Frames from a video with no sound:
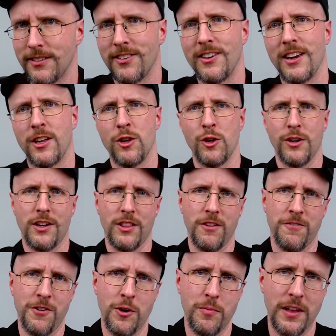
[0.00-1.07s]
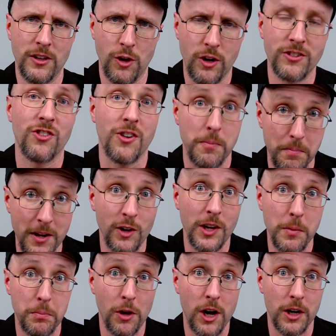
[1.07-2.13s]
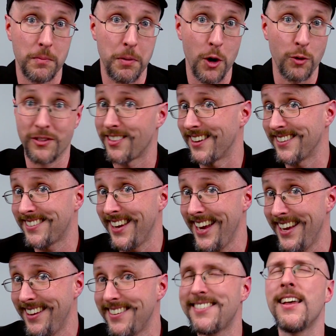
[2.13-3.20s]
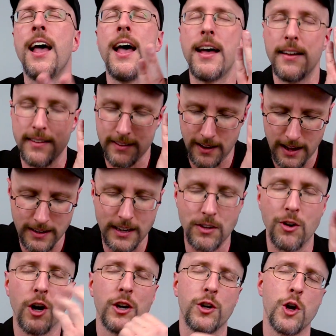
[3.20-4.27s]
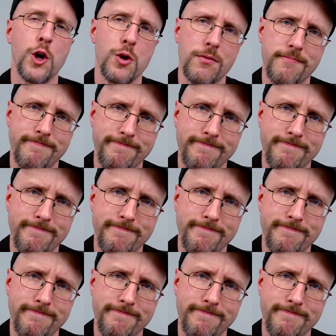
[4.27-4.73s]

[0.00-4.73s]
Let's take a look at the film that launched a million blog posts. This is Donnie Darko.